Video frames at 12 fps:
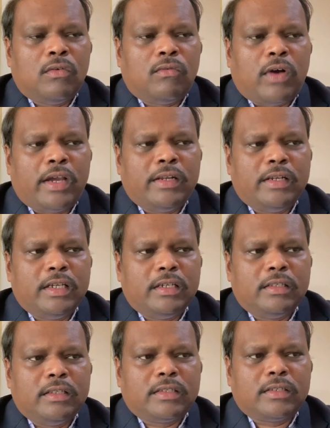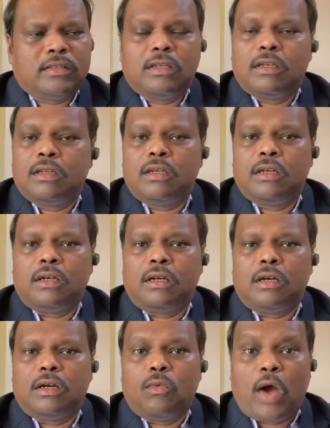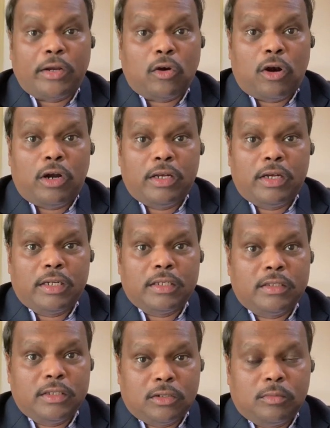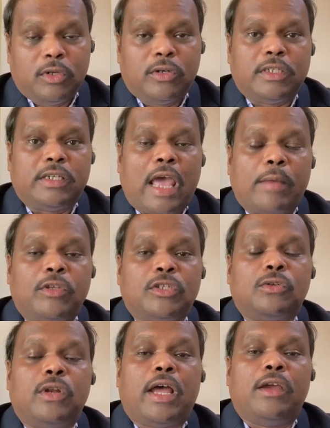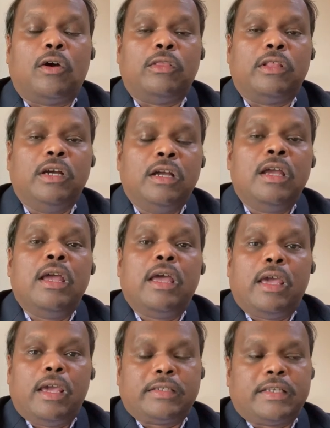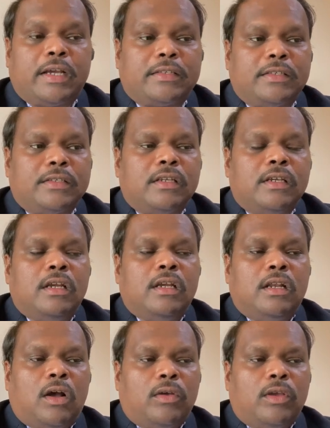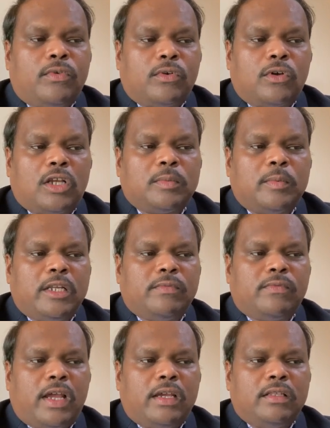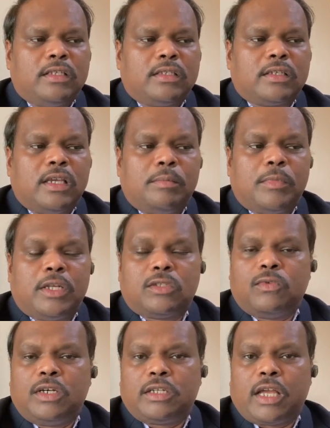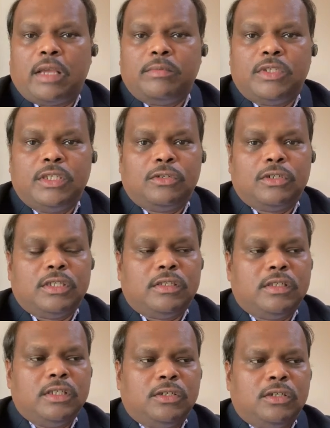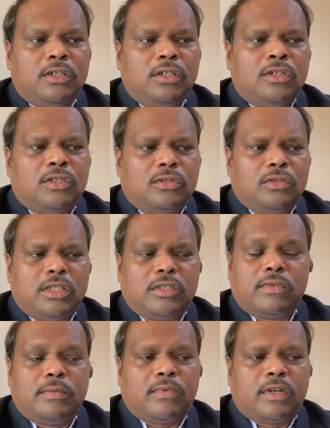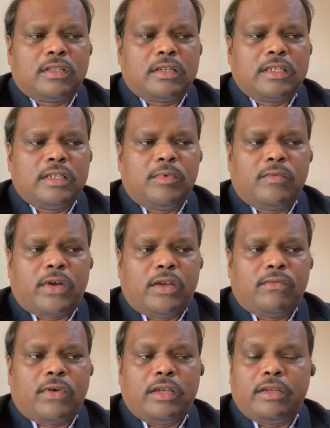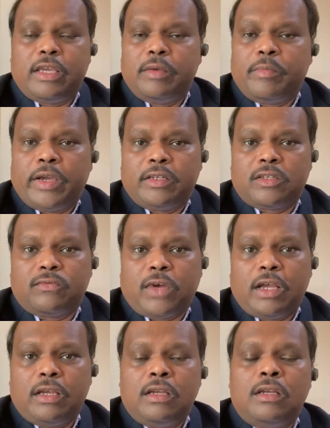finally this y coordinate is 0 because it happens to lie on the x-axis. Now, if you cross multiply, this k plus 1 times 0 is 0. So this will further simplify 5k minus 5.